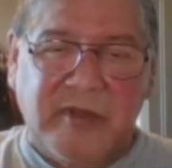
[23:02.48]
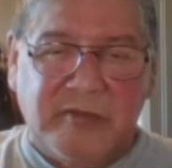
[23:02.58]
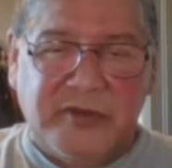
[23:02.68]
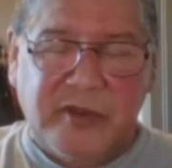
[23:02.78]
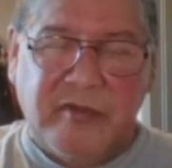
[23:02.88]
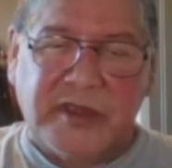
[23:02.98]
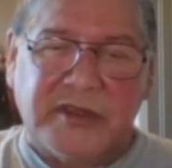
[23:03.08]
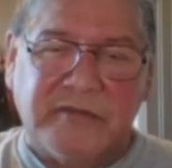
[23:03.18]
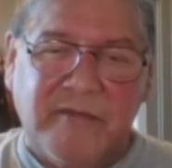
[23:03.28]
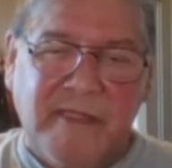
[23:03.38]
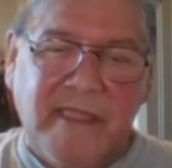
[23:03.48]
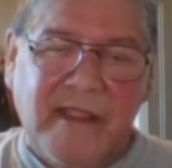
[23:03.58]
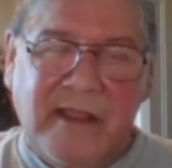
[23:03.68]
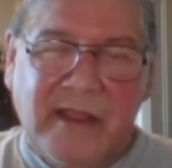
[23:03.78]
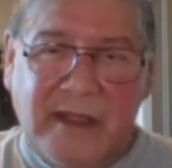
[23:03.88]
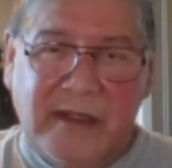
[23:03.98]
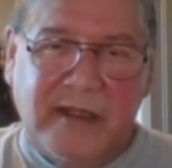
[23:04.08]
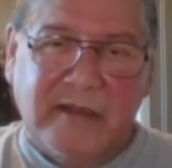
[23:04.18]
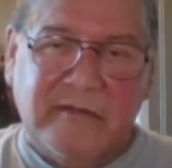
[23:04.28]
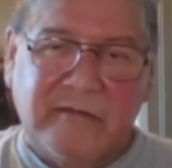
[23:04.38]
observers, and
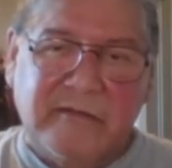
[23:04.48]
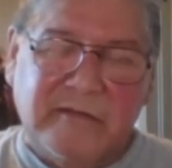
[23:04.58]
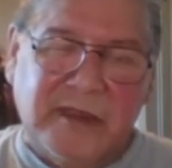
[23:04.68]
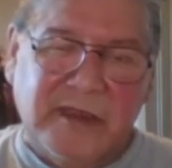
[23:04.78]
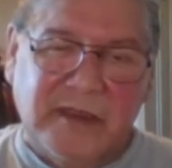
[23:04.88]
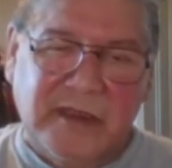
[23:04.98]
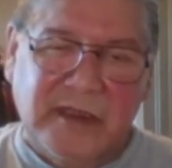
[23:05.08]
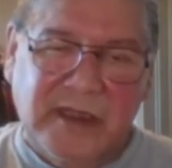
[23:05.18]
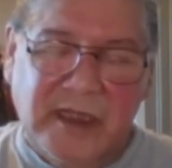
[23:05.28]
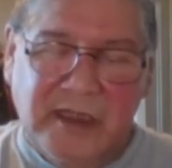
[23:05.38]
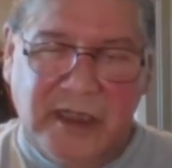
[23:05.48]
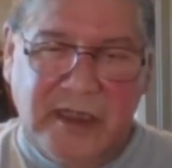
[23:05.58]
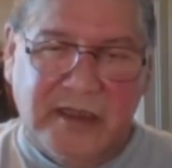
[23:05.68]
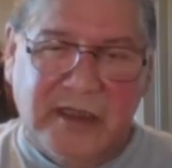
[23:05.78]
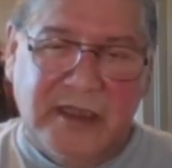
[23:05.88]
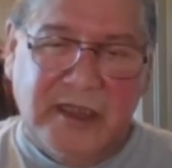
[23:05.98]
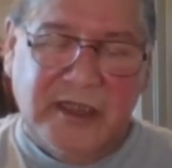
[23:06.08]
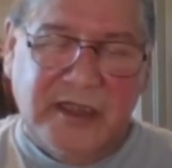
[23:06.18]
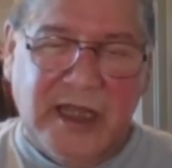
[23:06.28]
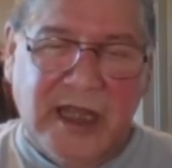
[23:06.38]
they, they, they,
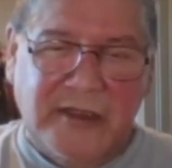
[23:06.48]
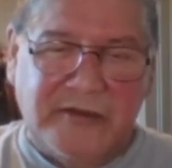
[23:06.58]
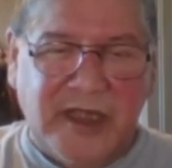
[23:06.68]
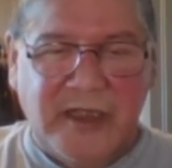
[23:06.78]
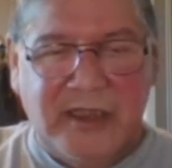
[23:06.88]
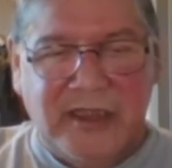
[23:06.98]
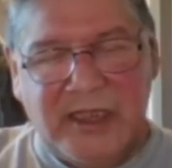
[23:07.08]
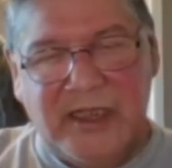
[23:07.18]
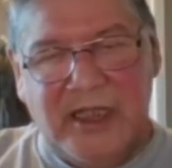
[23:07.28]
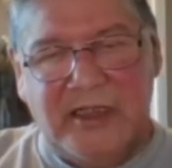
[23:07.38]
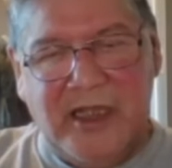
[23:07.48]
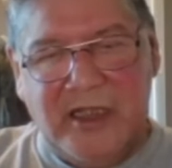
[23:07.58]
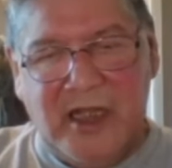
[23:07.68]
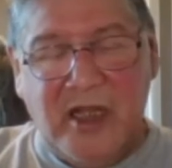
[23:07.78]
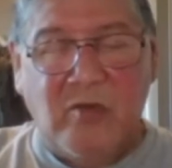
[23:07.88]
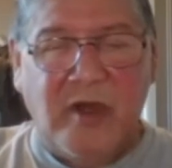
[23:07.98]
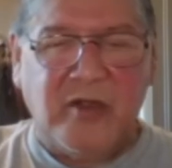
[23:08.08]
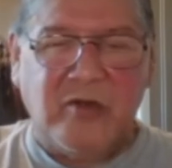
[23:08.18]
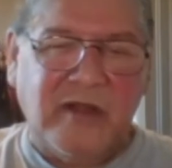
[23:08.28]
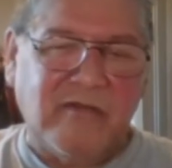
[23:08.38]
they had tried, they said they, they, they, didn't want
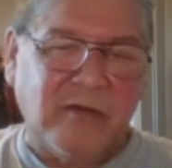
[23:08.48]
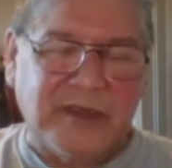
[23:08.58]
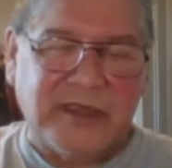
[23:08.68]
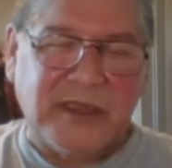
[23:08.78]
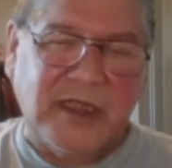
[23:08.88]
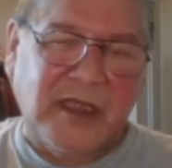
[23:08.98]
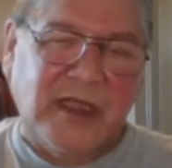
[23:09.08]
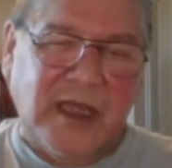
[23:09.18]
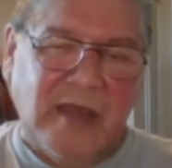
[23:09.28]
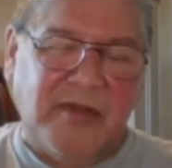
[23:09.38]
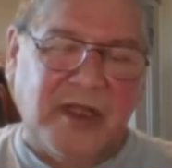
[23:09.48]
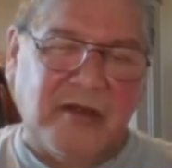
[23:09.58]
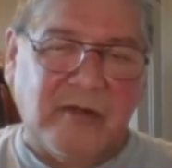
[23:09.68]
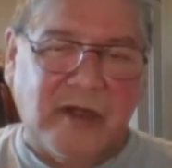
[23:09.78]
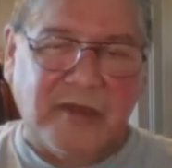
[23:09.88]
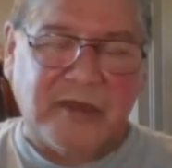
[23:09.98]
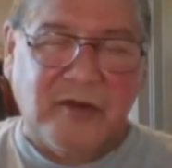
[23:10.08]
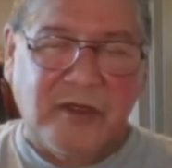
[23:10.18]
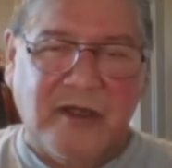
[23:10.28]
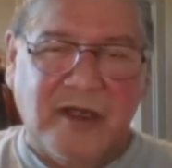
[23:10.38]
no influence happening on what was
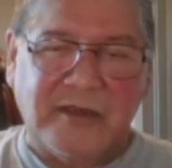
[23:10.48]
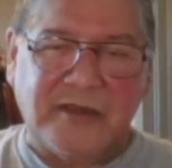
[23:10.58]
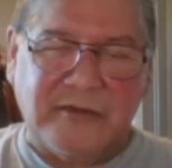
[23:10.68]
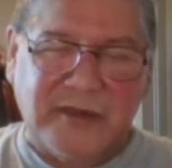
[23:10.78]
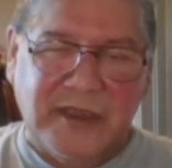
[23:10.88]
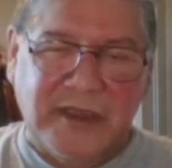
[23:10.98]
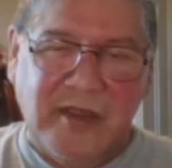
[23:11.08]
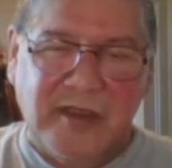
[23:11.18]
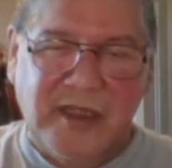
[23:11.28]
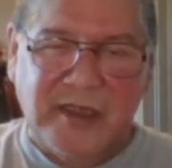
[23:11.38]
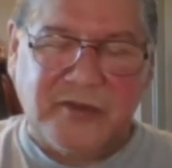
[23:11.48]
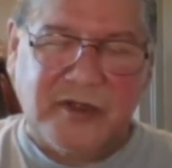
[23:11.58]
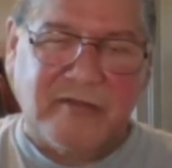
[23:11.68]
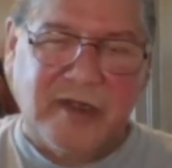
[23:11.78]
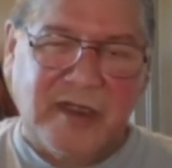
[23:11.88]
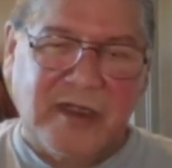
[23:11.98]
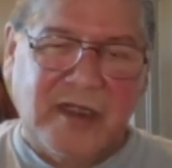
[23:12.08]
going on. So they, they, they sort of uh,